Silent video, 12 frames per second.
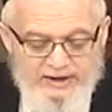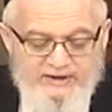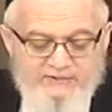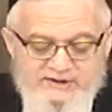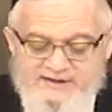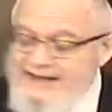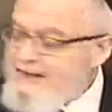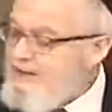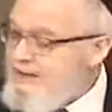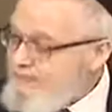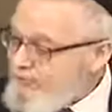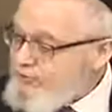
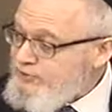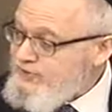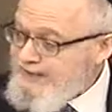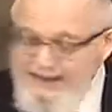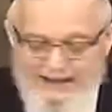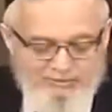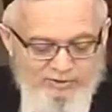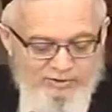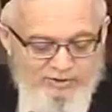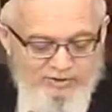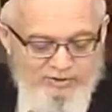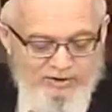mistakenly purchased the
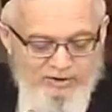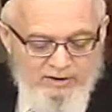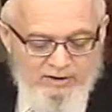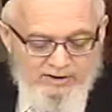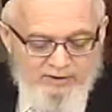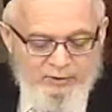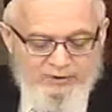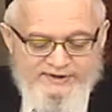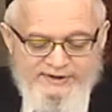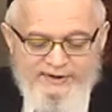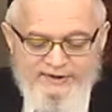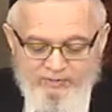animal, so we
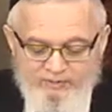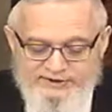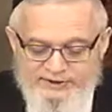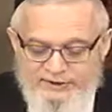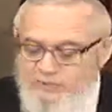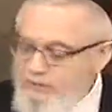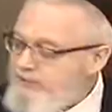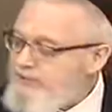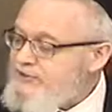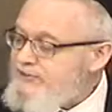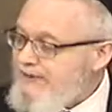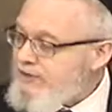say, we'll see in a moment,
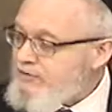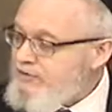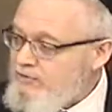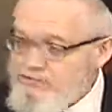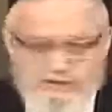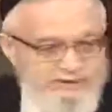it's a mekatos